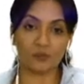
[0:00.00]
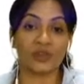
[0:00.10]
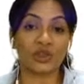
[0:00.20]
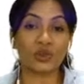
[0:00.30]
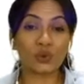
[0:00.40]

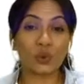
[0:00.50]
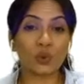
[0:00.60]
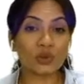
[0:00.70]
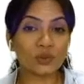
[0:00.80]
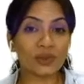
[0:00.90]
So
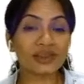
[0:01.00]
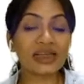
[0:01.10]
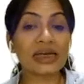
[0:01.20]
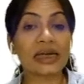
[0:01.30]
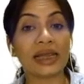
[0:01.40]
those were
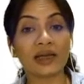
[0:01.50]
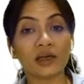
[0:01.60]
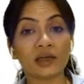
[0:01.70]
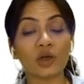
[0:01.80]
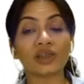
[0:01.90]
the
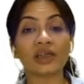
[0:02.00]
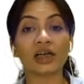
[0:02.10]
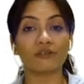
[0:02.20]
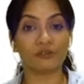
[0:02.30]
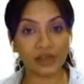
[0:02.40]
layer or the
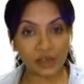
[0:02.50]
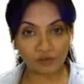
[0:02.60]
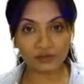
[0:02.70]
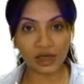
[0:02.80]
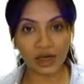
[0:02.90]
covering of
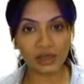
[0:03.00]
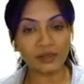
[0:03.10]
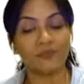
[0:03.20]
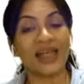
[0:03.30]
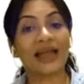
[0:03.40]
the heart.
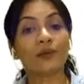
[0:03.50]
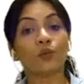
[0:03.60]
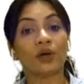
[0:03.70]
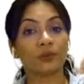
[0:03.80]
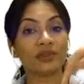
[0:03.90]
And
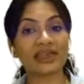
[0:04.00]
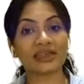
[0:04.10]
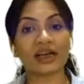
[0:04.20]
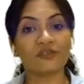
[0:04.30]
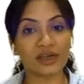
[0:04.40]
what was that
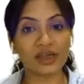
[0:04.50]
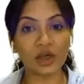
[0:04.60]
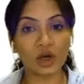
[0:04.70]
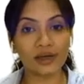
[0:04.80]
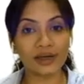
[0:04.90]
covering
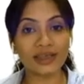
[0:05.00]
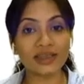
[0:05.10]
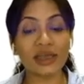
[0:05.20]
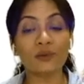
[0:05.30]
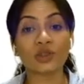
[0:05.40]
called as?
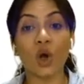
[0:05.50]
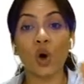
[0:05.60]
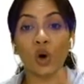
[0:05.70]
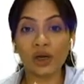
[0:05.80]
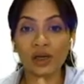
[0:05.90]
It was
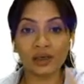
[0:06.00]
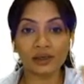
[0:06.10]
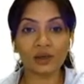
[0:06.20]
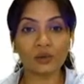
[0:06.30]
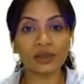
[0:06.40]
all
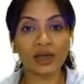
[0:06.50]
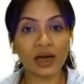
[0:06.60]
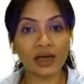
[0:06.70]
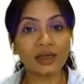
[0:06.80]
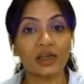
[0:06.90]
around the
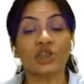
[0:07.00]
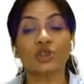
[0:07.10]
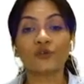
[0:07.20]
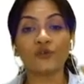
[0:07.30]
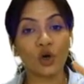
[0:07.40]
heart.
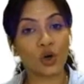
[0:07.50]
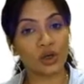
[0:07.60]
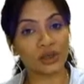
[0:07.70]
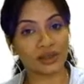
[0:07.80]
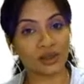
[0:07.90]
So for all
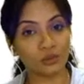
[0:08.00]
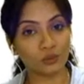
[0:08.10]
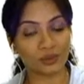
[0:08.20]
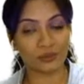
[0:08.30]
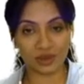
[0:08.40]
around,
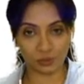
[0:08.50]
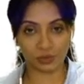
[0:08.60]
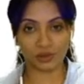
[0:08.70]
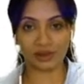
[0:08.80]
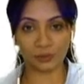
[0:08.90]
what was the
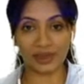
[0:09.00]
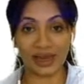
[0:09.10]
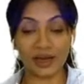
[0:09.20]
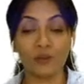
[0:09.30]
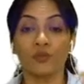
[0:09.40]
word that we
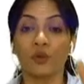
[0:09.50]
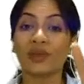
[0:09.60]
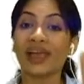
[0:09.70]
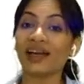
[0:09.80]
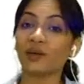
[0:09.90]
had?
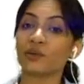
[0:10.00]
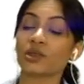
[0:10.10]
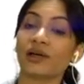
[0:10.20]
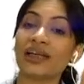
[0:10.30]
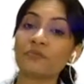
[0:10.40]
It was
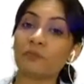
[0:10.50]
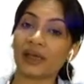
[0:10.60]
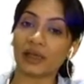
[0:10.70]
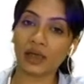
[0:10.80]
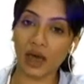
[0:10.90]
called as
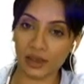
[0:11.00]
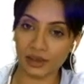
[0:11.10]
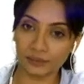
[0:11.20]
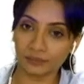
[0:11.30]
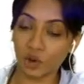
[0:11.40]

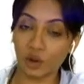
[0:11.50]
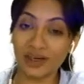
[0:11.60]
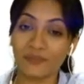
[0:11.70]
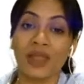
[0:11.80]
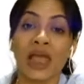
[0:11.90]
pericardium. Alright.
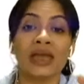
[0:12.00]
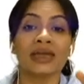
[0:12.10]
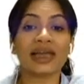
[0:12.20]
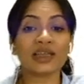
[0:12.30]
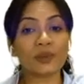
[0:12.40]

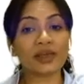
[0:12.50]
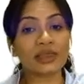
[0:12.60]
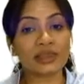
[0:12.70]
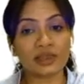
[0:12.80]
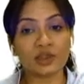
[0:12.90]
Next we
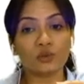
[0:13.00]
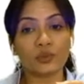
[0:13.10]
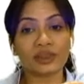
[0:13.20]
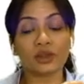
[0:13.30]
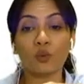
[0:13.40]
continue
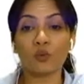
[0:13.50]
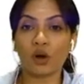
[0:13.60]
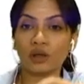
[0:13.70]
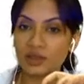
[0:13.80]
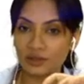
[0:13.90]
with the
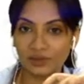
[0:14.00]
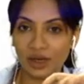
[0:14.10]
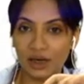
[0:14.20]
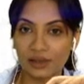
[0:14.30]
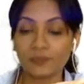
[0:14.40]
walls of the
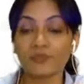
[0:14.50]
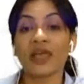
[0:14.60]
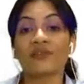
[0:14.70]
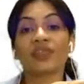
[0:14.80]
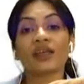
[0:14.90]
heart.
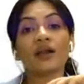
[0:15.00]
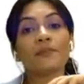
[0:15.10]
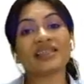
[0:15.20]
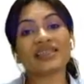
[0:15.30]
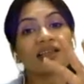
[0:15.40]
There are
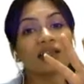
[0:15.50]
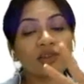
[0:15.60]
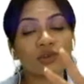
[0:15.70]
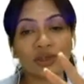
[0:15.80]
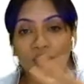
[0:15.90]
basically
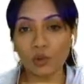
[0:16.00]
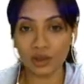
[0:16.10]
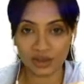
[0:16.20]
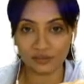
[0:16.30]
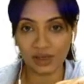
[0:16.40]
three
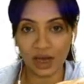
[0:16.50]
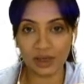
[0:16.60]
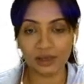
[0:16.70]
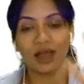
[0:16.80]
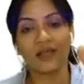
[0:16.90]
walls of the heart.
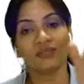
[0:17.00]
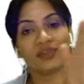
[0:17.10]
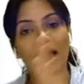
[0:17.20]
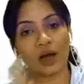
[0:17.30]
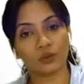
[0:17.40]
The
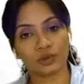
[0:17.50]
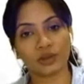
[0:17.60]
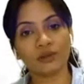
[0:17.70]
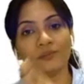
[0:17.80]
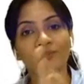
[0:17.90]
outer,
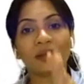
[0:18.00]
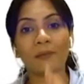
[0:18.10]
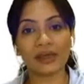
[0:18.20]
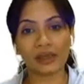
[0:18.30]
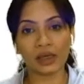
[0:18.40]
the
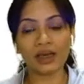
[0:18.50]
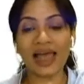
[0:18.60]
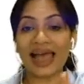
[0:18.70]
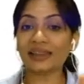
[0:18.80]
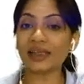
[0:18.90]
middle
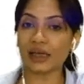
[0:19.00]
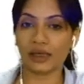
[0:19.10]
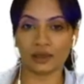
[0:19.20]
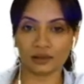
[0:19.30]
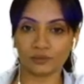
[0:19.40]
and the
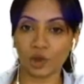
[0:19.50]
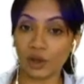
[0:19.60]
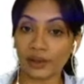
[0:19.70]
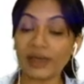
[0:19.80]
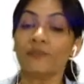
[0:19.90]
inner.
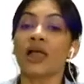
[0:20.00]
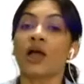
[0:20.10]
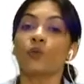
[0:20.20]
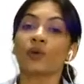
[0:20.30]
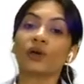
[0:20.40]
Alright.
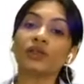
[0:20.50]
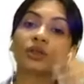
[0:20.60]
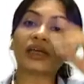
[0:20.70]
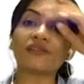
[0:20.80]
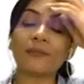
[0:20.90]
We're going to
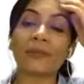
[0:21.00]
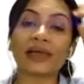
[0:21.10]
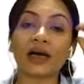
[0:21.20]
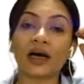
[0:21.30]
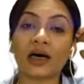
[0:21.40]
give
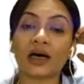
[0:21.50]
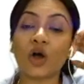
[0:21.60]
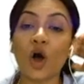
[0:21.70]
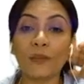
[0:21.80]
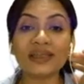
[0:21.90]
a
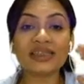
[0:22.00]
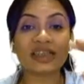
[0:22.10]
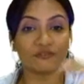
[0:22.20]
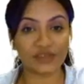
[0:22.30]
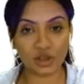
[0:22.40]
common
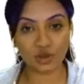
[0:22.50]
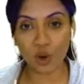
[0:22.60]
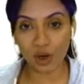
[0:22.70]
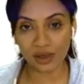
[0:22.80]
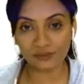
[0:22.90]
suffix to
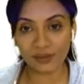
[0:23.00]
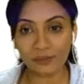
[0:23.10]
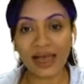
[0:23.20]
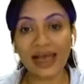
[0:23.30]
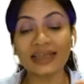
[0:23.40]
all of them.
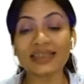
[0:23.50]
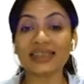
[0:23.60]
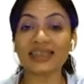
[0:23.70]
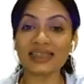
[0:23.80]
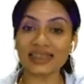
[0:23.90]
And
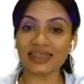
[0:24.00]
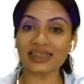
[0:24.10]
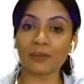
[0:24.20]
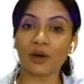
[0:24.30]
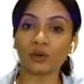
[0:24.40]
since it is
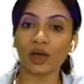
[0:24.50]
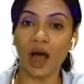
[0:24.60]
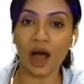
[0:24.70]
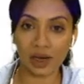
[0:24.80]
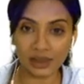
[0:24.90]
about
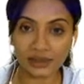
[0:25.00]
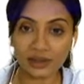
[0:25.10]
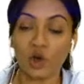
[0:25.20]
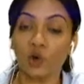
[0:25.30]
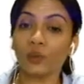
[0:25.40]
heart,
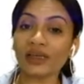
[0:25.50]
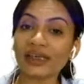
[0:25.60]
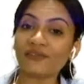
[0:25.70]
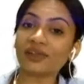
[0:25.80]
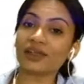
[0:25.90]
we'll
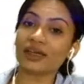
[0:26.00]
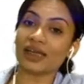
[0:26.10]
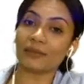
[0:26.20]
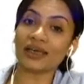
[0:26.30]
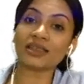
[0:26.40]
give it the
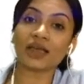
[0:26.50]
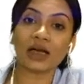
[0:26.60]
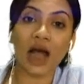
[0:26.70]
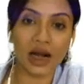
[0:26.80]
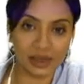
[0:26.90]
name as
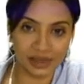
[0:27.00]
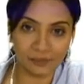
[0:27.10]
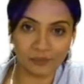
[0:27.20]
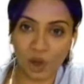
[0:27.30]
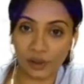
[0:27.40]
cardium.
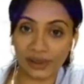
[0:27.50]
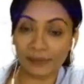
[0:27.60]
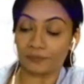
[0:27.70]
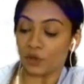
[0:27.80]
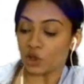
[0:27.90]
Alright.
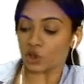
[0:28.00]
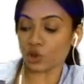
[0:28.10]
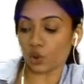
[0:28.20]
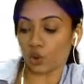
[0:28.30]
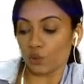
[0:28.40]

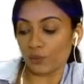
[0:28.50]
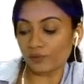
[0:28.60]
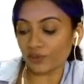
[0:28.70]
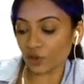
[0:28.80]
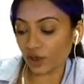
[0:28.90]
So when
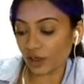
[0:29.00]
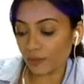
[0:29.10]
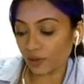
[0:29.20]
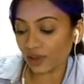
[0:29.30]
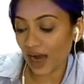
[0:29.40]
we're talking
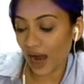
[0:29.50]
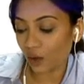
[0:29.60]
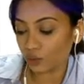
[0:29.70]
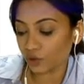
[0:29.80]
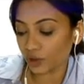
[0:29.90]
about the
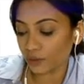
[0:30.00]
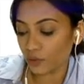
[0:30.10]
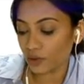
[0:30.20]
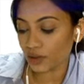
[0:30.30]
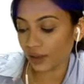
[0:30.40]

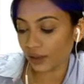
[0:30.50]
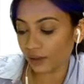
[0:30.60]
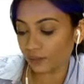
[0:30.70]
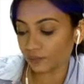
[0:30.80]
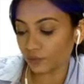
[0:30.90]
outermost layer,
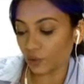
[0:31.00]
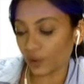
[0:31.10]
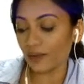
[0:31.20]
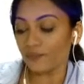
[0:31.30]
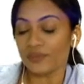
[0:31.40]
okay,
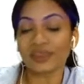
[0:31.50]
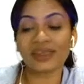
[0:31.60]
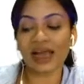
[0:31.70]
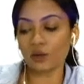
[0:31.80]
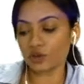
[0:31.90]
the
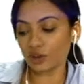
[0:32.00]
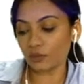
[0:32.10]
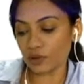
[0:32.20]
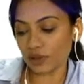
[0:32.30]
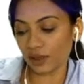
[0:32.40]

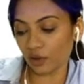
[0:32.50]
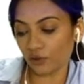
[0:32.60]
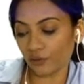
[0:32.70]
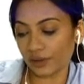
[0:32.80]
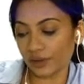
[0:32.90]
outermost layer over
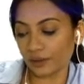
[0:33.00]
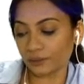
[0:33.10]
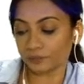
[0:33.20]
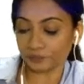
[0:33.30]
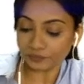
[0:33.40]
here,
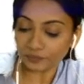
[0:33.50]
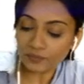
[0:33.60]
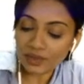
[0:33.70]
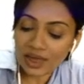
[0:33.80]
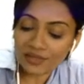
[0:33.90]

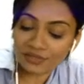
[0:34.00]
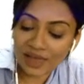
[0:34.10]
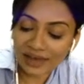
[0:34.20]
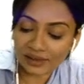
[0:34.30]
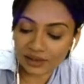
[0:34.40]

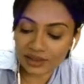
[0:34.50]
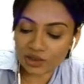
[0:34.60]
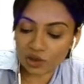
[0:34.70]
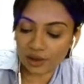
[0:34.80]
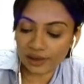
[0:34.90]
that is
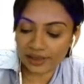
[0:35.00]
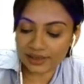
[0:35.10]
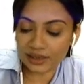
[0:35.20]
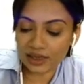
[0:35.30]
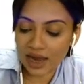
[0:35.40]
called as
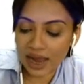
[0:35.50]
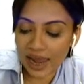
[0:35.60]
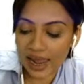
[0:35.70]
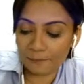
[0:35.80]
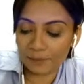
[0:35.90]
the
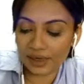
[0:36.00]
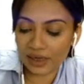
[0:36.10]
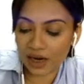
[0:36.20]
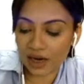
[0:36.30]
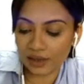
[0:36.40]

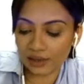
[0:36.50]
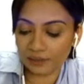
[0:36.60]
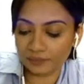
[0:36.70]
epicardium.